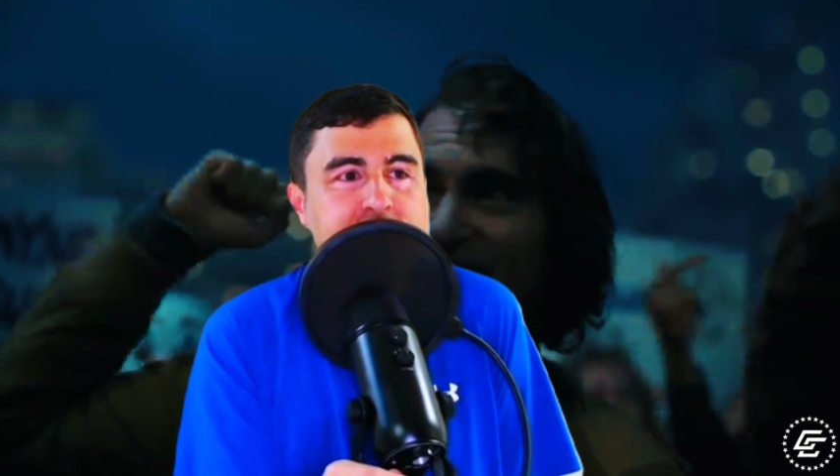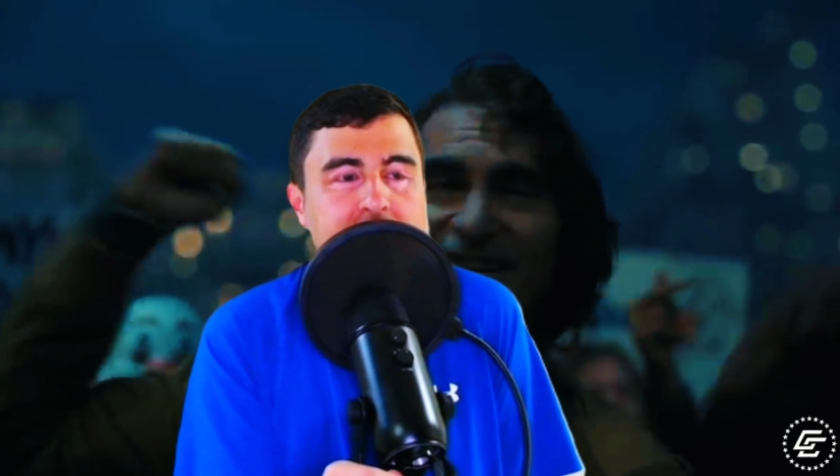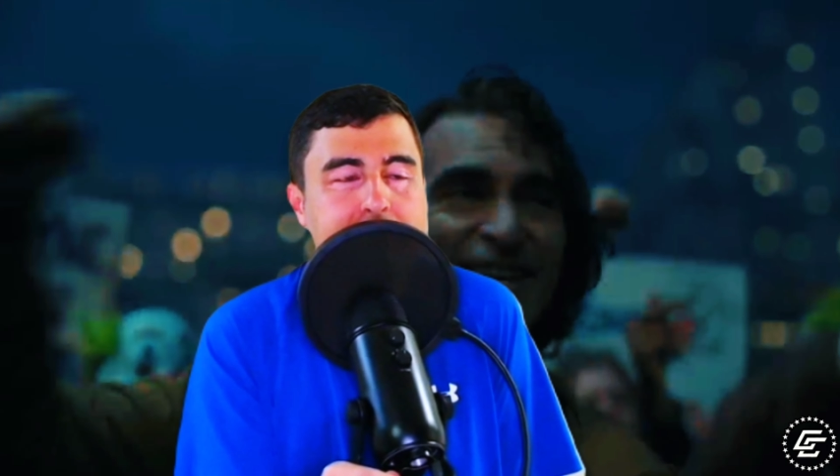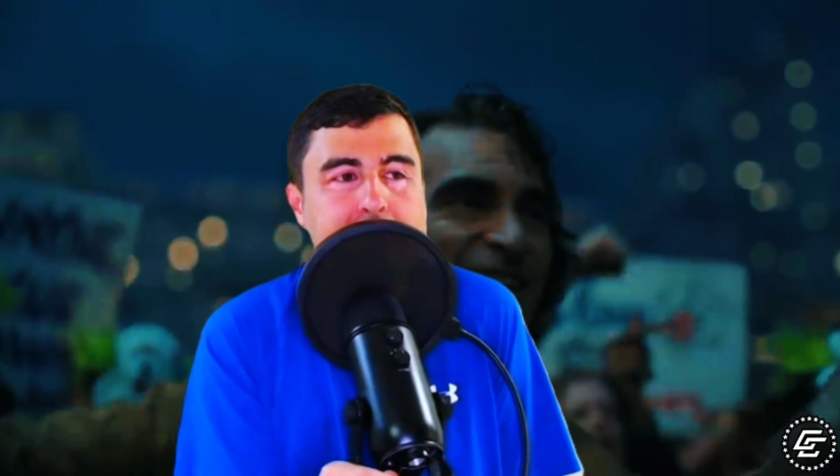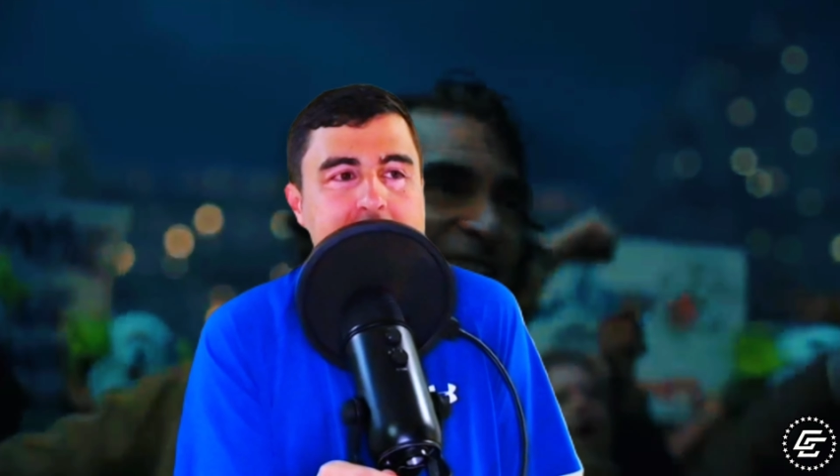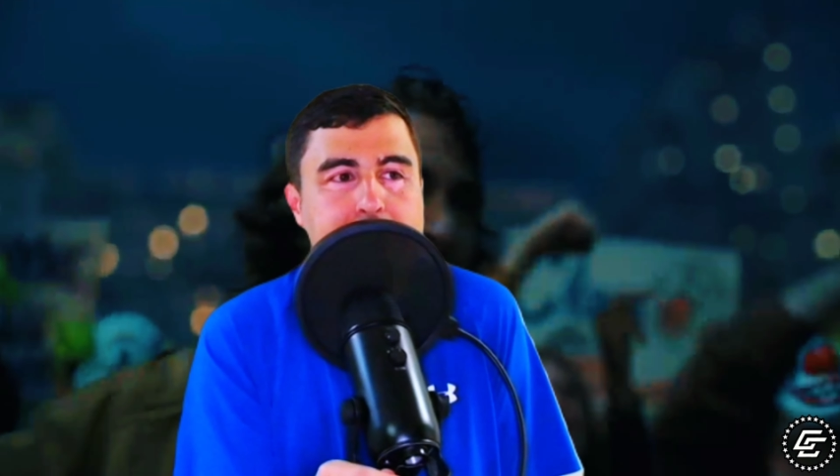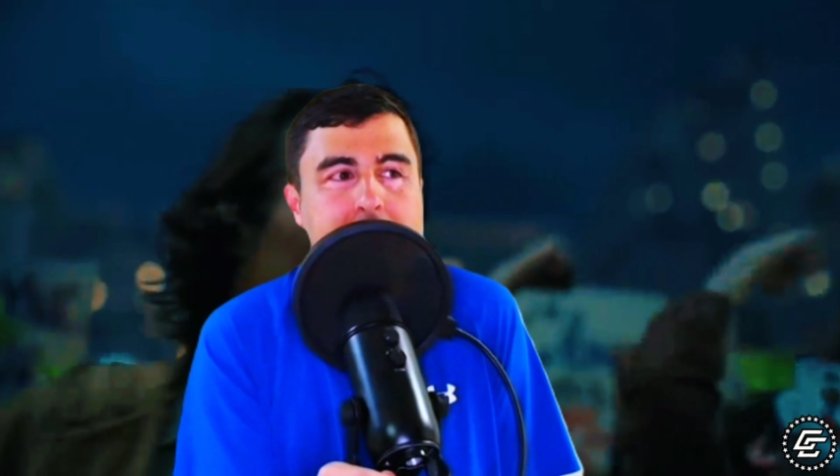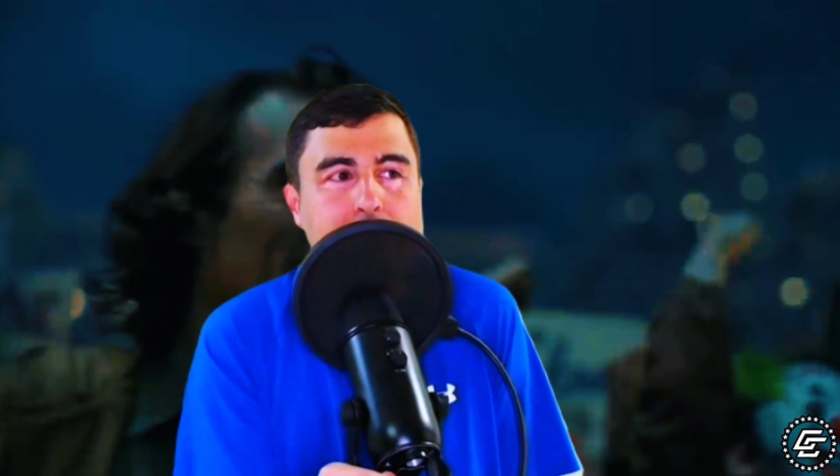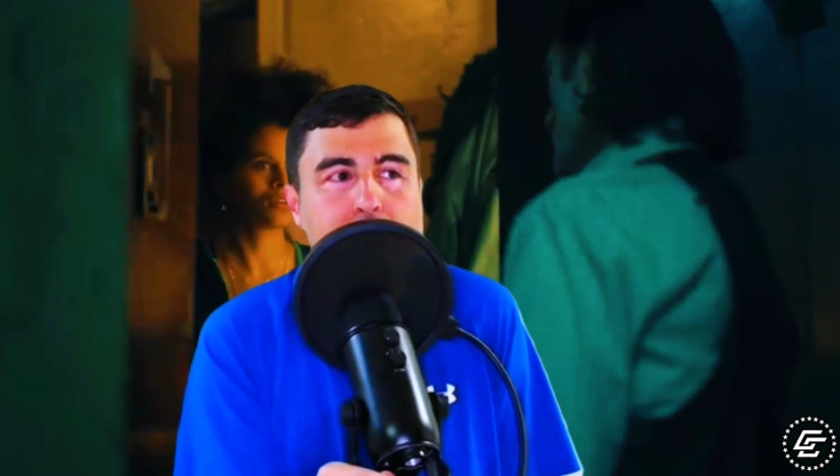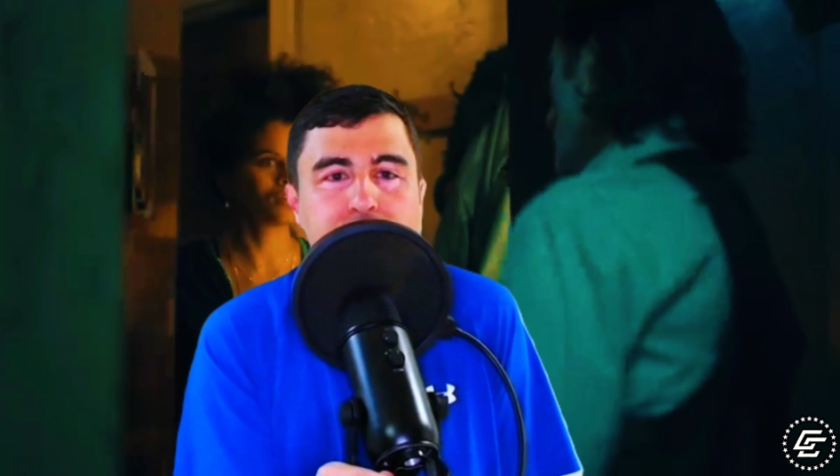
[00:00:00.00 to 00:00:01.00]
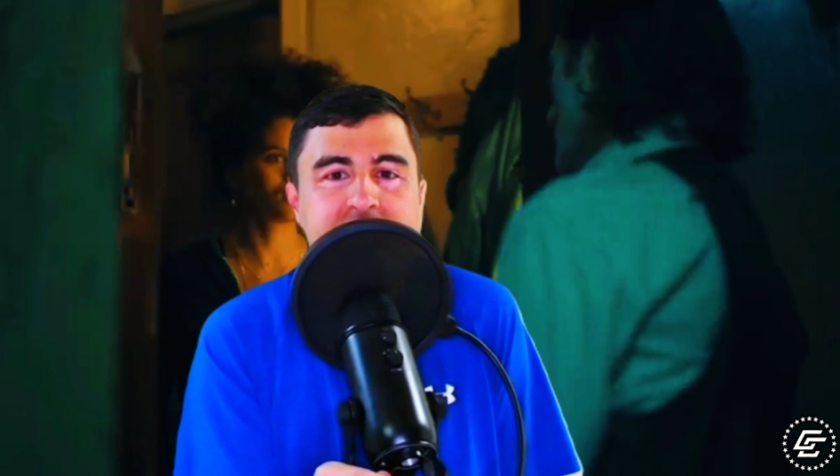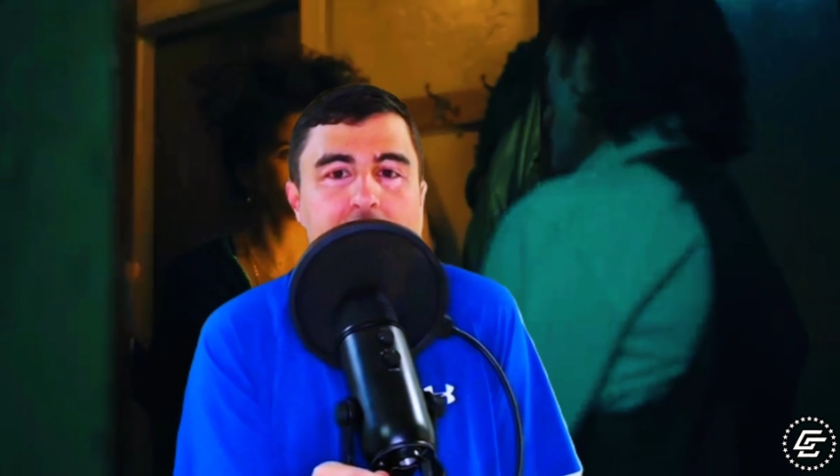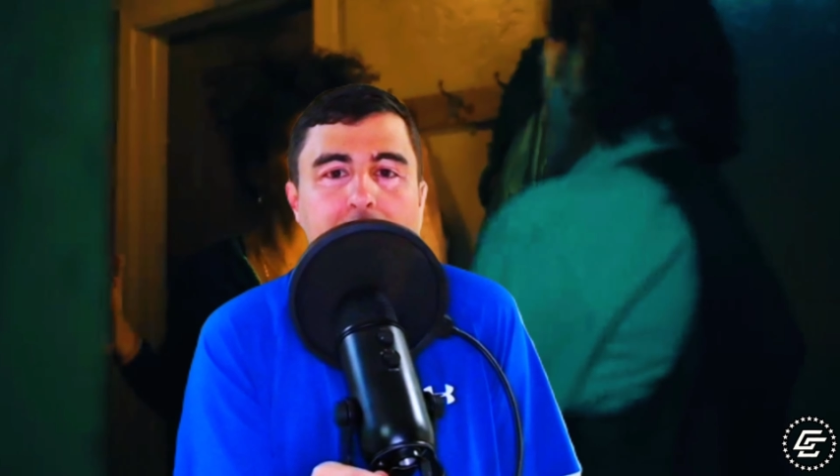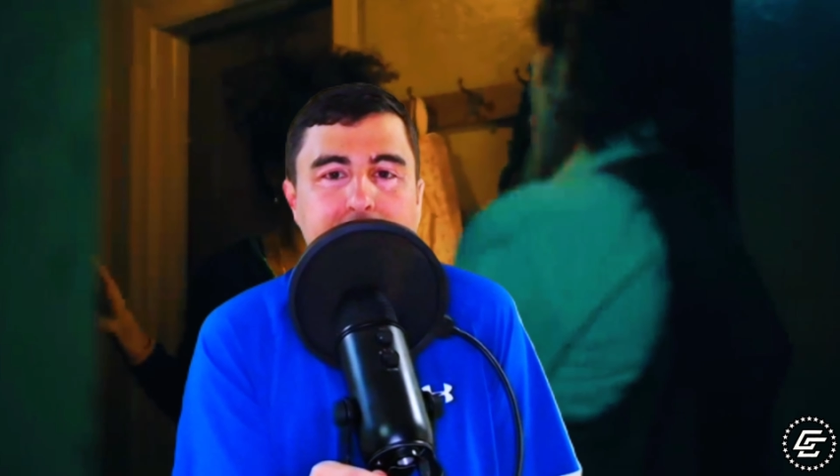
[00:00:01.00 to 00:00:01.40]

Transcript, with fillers: like many people who saw the